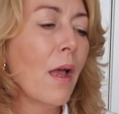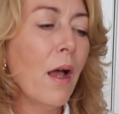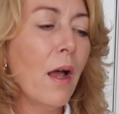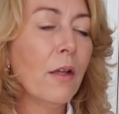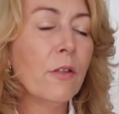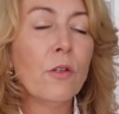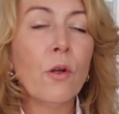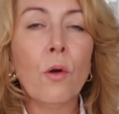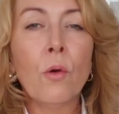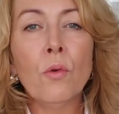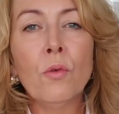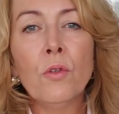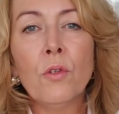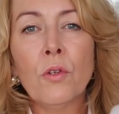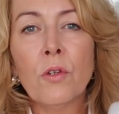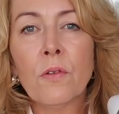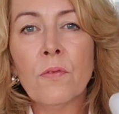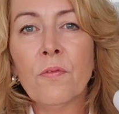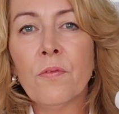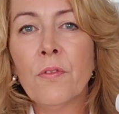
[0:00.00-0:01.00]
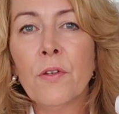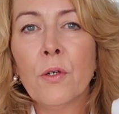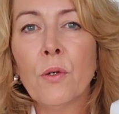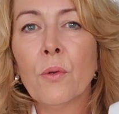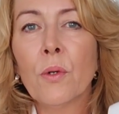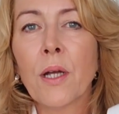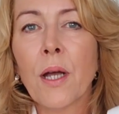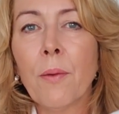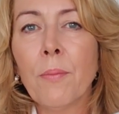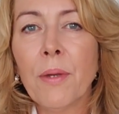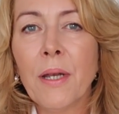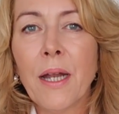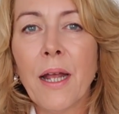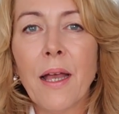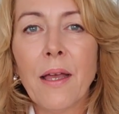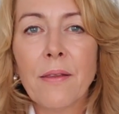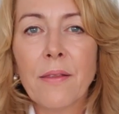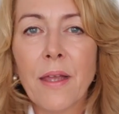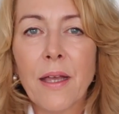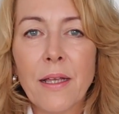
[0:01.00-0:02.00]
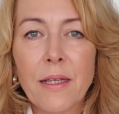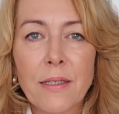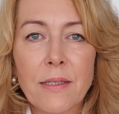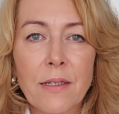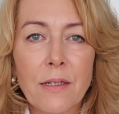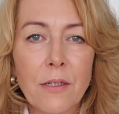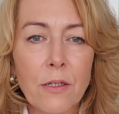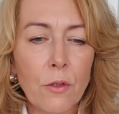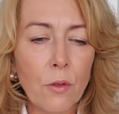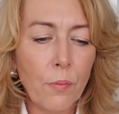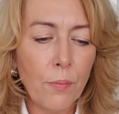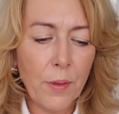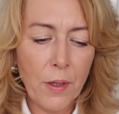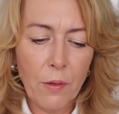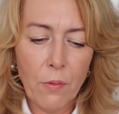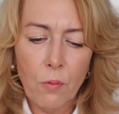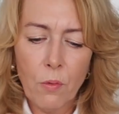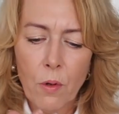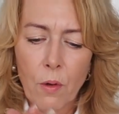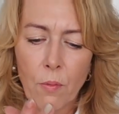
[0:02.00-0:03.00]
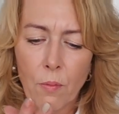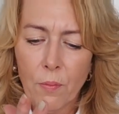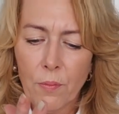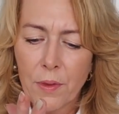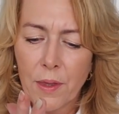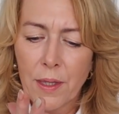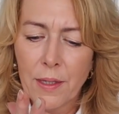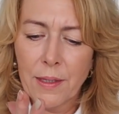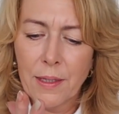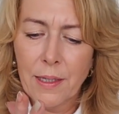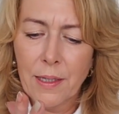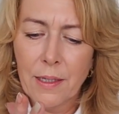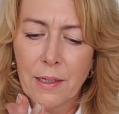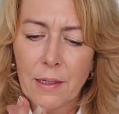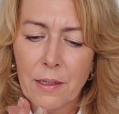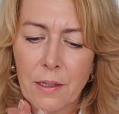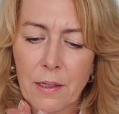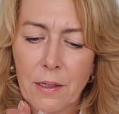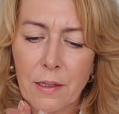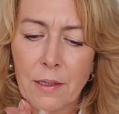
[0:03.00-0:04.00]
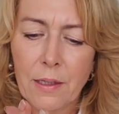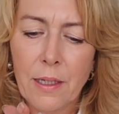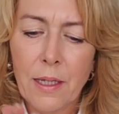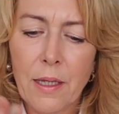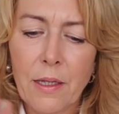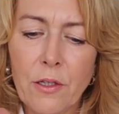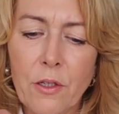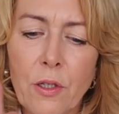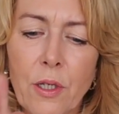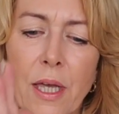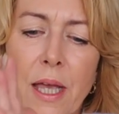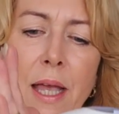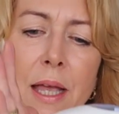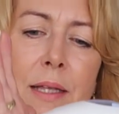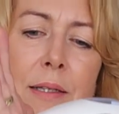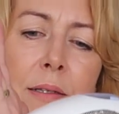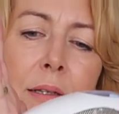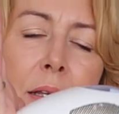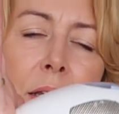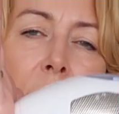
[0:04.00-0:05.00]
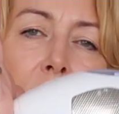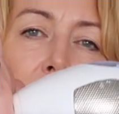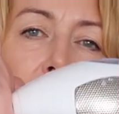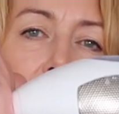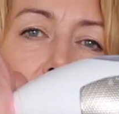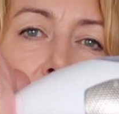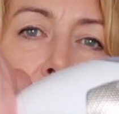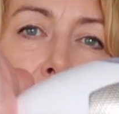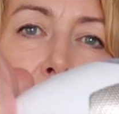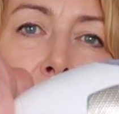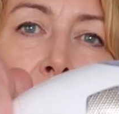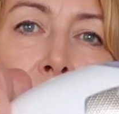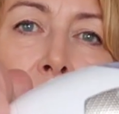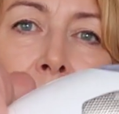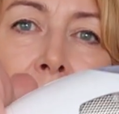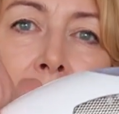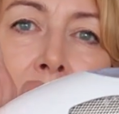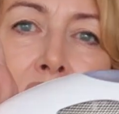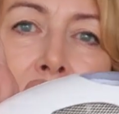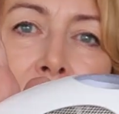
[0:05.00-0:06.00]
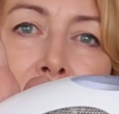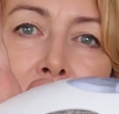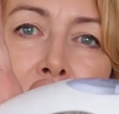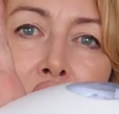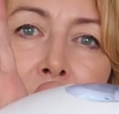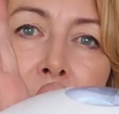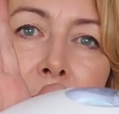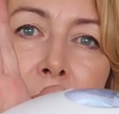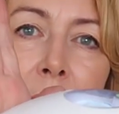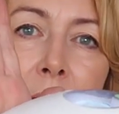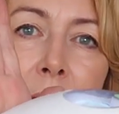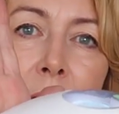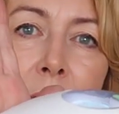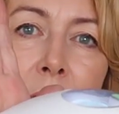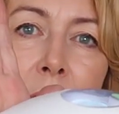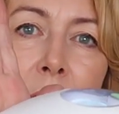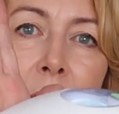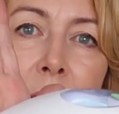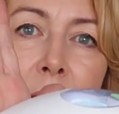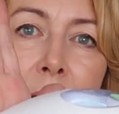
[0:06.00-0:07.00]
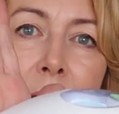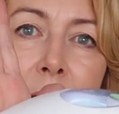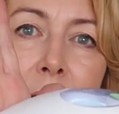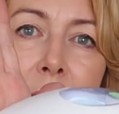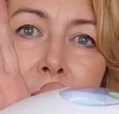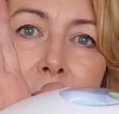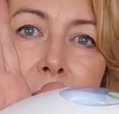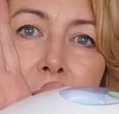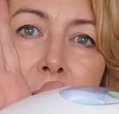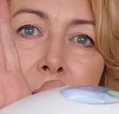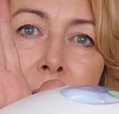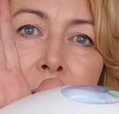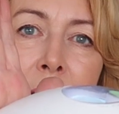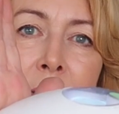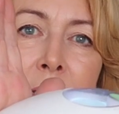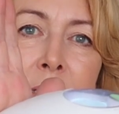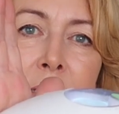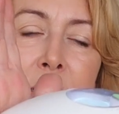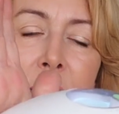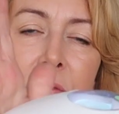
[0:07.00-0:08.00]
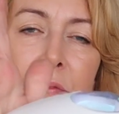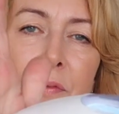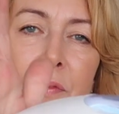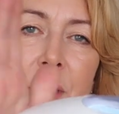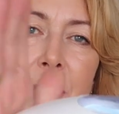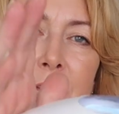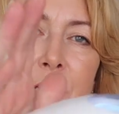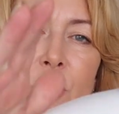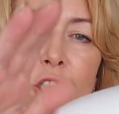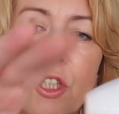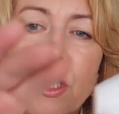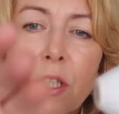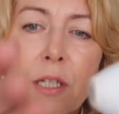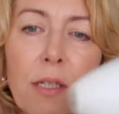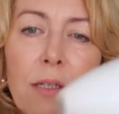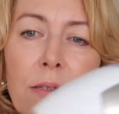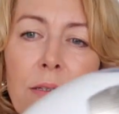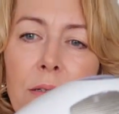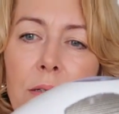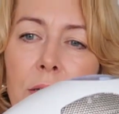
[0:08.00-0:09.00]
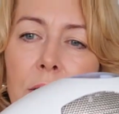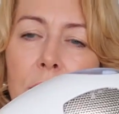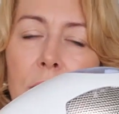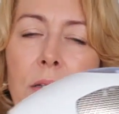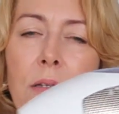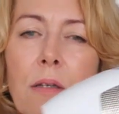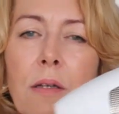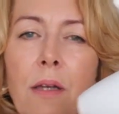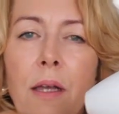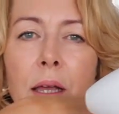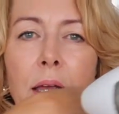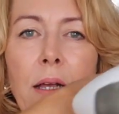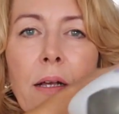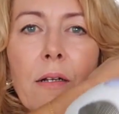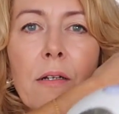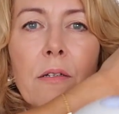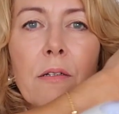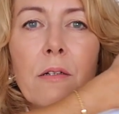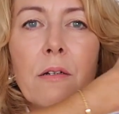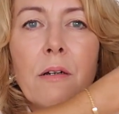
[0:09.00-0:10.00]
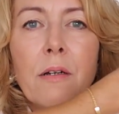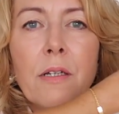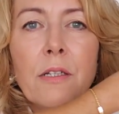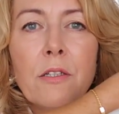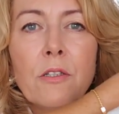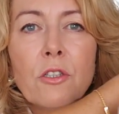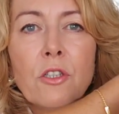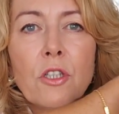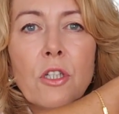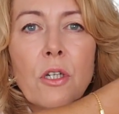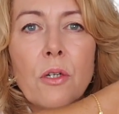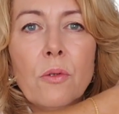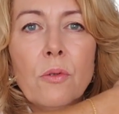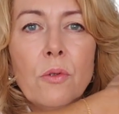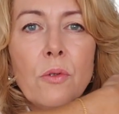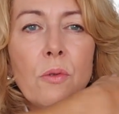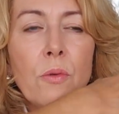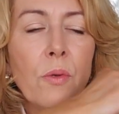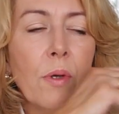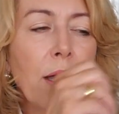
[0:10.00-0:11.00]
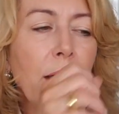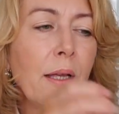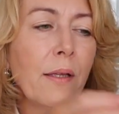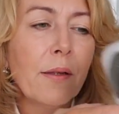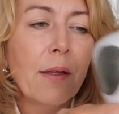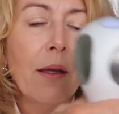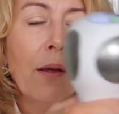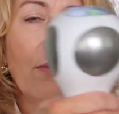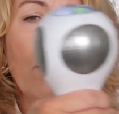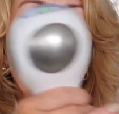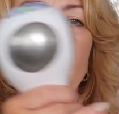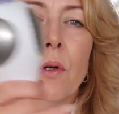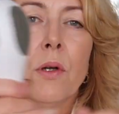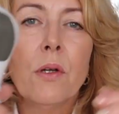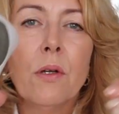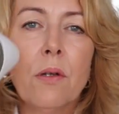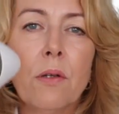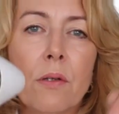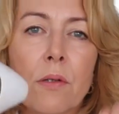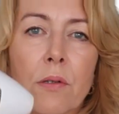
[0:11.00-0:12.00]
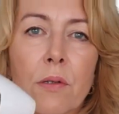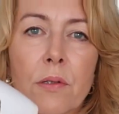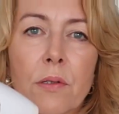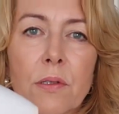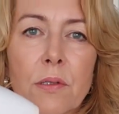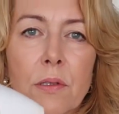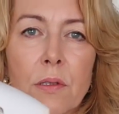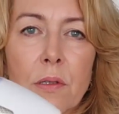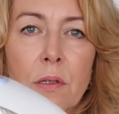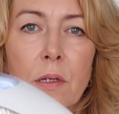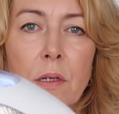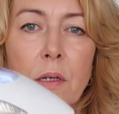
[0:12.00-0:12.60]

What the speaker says: And all you can feel coming out of that is a little bit of warmth. I think, yeah, you can see a red laser flashing. How can I show you how that works?